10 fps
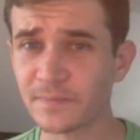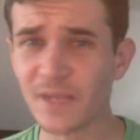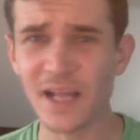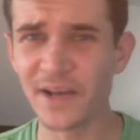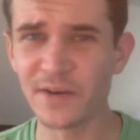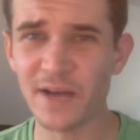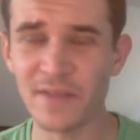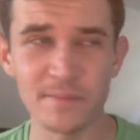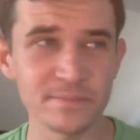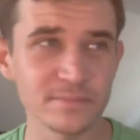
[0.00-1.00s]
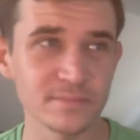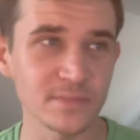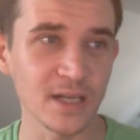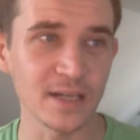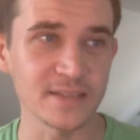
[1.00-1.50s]
I don't have them
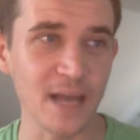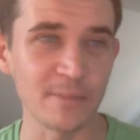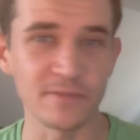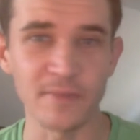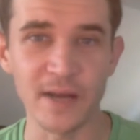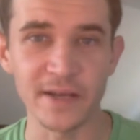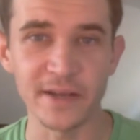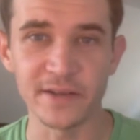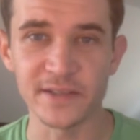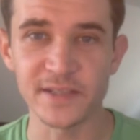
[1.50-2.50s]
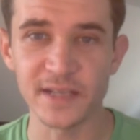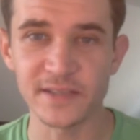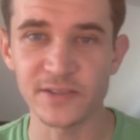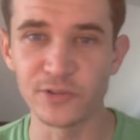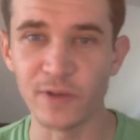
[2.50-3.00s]
top of mind here. It's
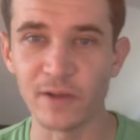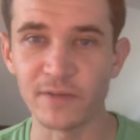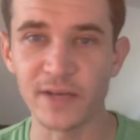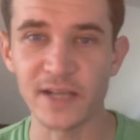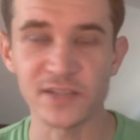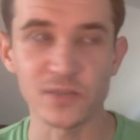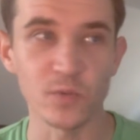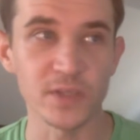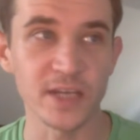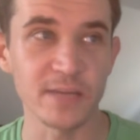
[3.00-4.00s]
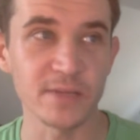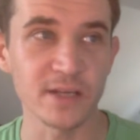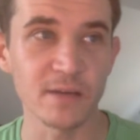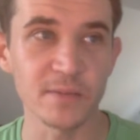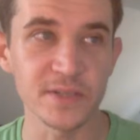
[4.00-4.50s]
not too relevant as to what the name of the
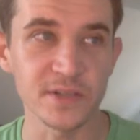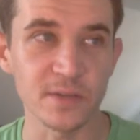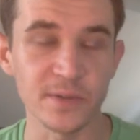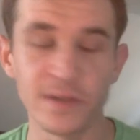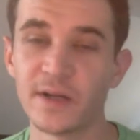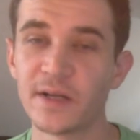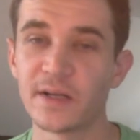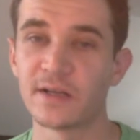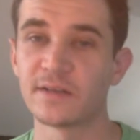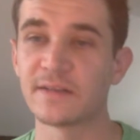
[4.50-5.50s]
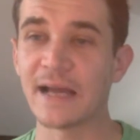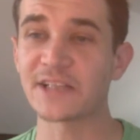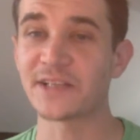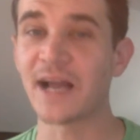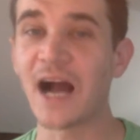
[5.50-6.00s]
companies are, but to
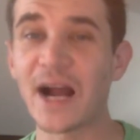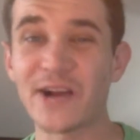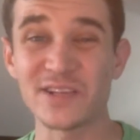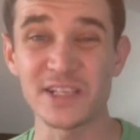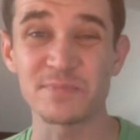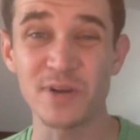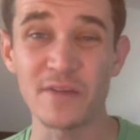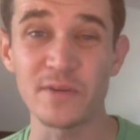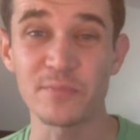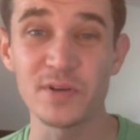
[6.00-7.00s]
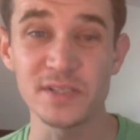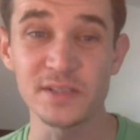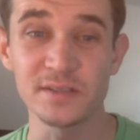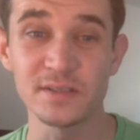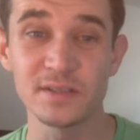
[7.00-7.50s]
actually hire these private
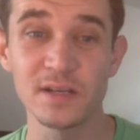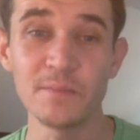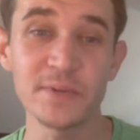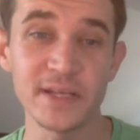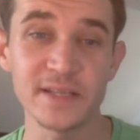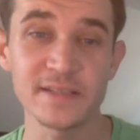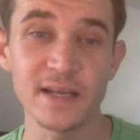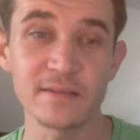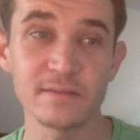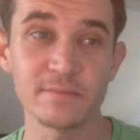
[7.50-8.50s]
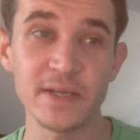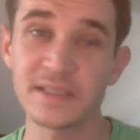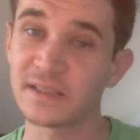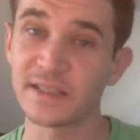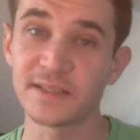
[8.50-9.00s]
prison companies that
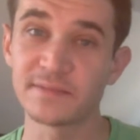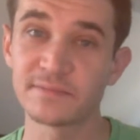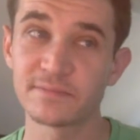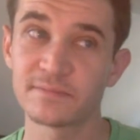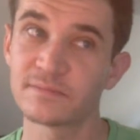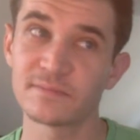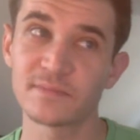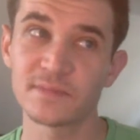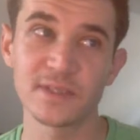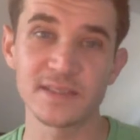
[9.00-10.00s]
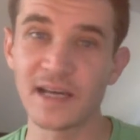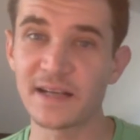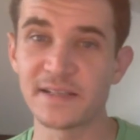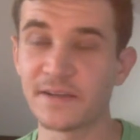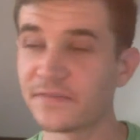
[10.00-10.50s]
basically, it's not
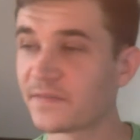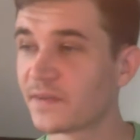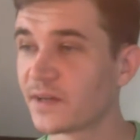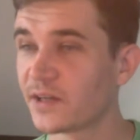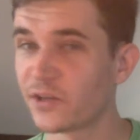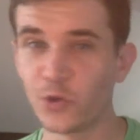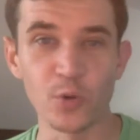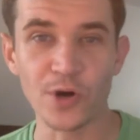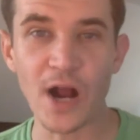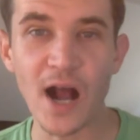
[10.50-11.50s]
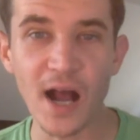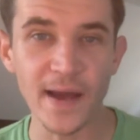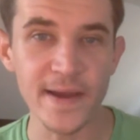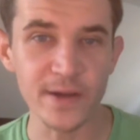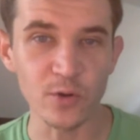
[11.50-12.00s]
as if you or
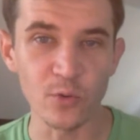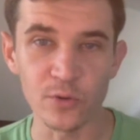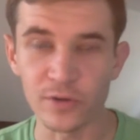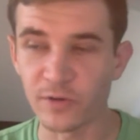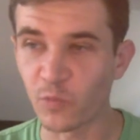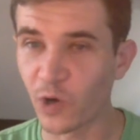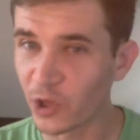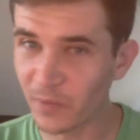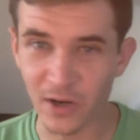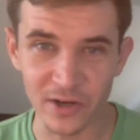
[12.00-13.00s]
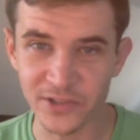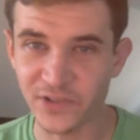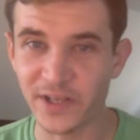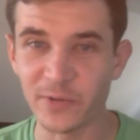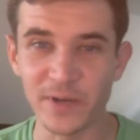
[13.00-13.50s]
I or Walmart
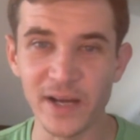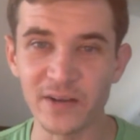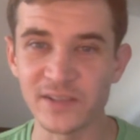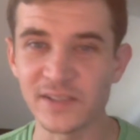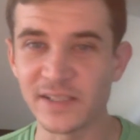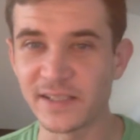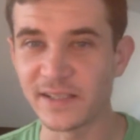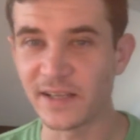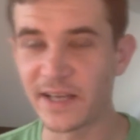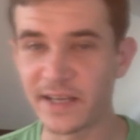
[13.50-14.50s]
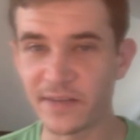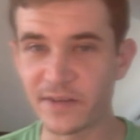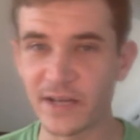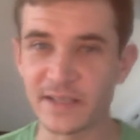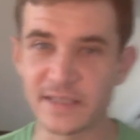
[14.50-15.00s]
or anyone else, any
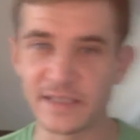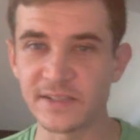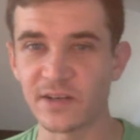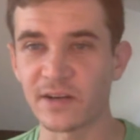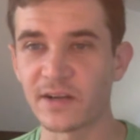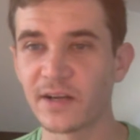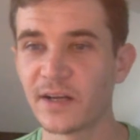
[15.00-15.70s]
other entities are